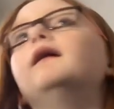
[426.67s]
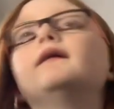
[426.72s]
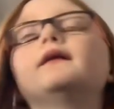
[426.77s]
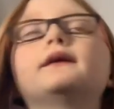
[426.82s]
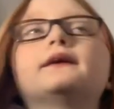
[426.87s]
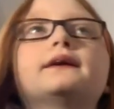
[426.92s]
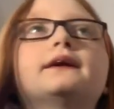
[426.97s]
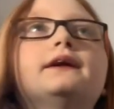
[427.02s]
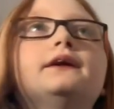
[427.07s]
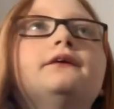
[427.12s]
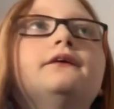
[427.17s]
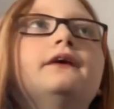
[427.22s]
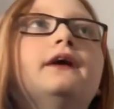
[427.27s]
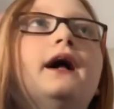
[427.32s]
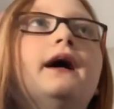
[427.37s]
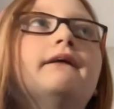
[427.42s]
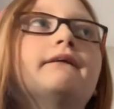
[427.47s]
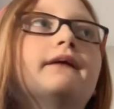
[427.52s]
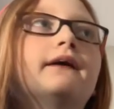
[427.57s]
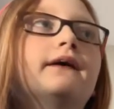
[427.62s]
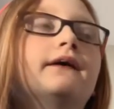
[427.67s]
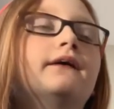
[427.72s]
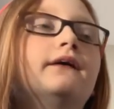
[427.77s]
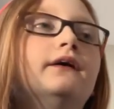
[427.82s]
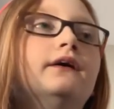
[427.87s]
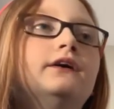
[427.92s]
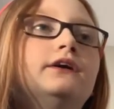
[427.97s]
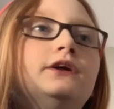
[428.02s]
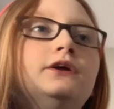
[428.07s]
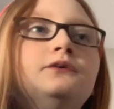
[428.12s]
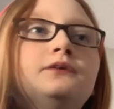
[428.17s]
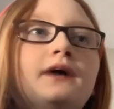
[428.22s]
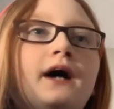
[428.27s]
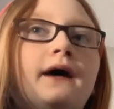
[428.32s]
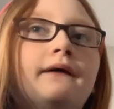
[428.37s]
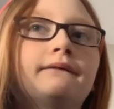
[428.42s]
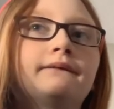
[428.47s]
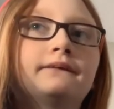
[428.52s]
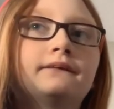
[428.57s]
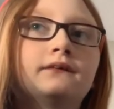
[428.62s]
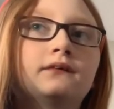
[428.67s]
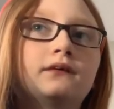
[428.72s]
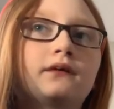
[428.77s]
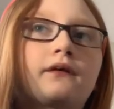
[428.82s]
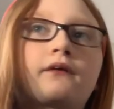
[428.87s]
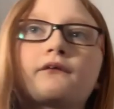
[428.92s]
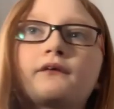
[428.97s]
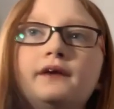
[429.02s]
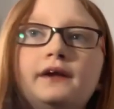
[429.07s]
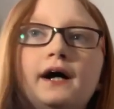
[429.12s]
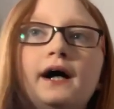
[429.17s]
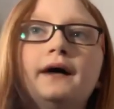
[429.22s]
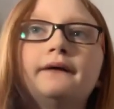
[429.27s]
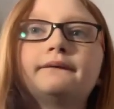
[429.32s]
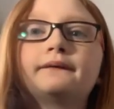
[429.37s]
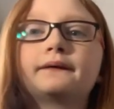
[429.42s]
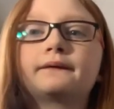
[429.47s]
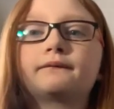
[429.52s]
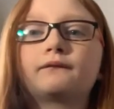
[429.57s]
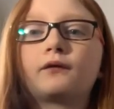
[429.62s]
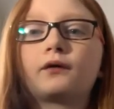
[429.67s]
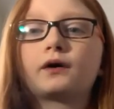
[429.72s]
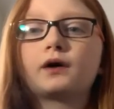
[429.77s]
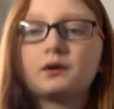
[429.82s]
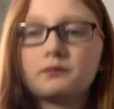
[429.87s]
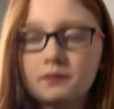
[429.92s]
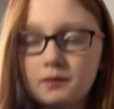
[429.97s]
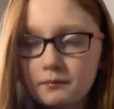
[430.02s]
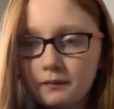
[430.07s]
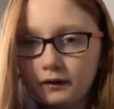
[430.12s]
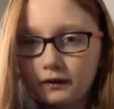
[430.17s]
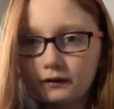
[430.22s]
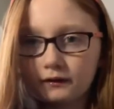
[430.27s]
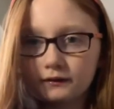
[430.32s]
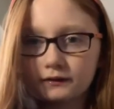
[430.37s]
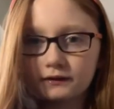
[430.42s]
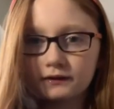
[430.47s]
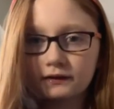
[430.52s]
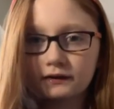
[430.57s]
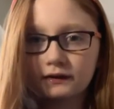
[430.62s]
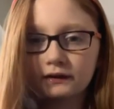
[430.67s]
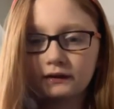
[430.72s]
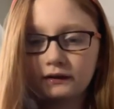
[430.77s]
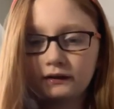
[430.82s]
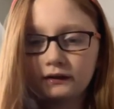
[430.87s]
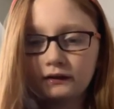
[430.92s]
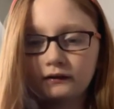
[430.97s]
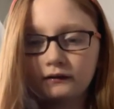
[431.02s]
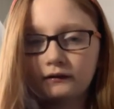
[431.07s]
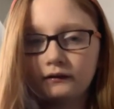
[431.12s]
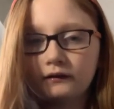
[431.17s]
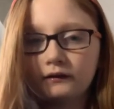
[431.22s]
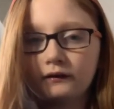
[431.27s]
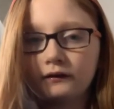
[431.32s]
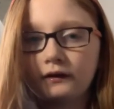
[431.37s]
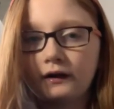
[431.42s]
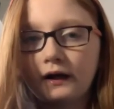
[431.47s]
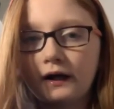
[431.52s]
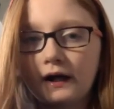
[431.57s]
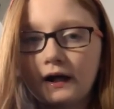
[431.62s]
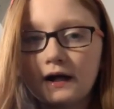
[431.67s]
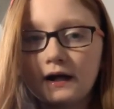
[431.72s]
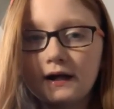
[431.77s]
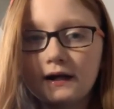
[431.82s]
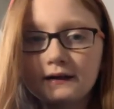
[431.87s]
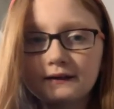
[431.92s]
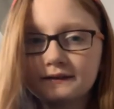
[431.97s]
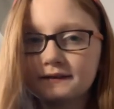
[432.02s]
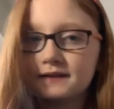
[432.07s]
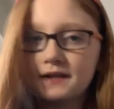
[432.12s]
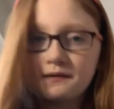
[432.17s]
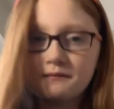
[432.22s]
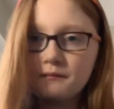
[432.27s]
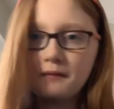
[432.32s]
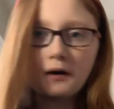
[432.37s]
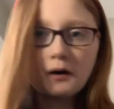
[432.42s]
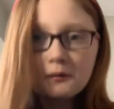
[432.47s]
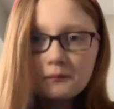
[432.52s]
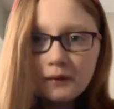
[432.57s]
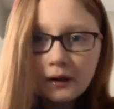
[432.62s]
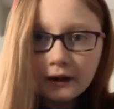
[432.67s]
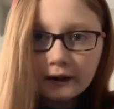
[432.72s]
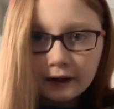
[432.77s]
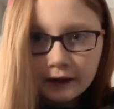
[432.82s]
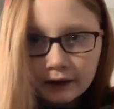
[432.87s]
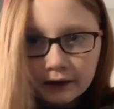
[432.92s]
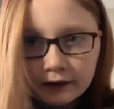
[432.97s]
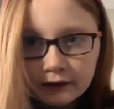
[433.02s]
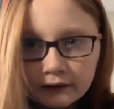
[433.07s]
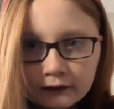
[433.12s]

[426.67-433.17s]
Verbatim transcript: Because then you'd have like two times, three times as more gummy bears in the same amount of money.